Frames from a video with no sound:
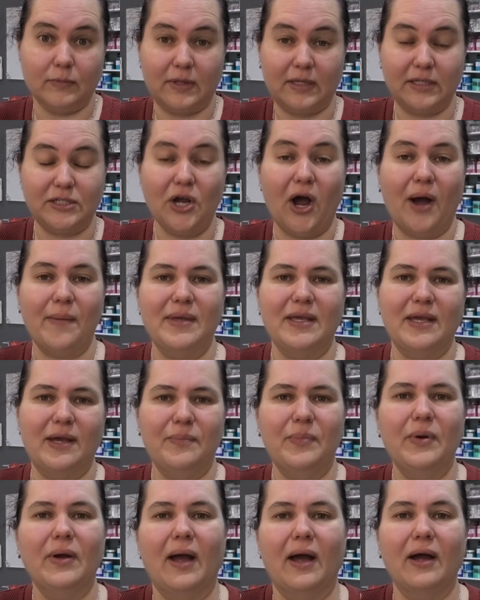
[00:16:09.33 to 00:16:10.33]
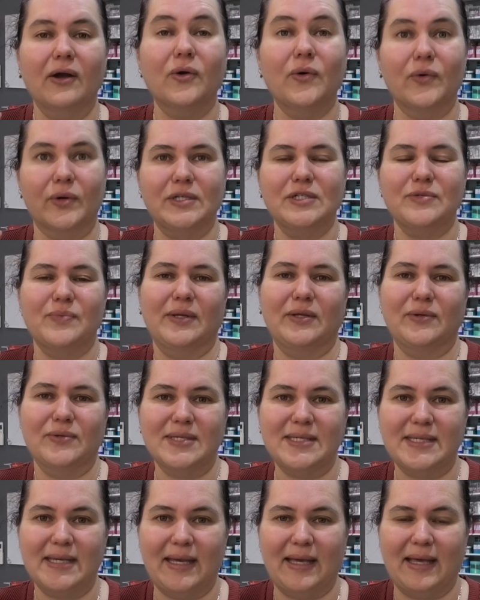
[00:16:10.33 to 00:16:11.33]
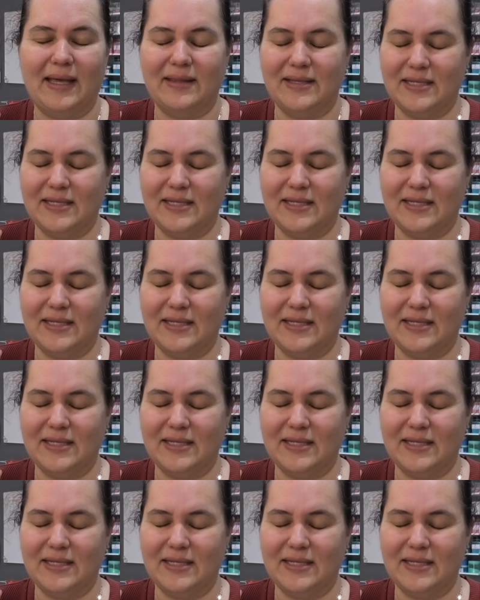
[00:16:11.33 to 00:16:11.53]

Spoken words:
the time of year according to when you're seeing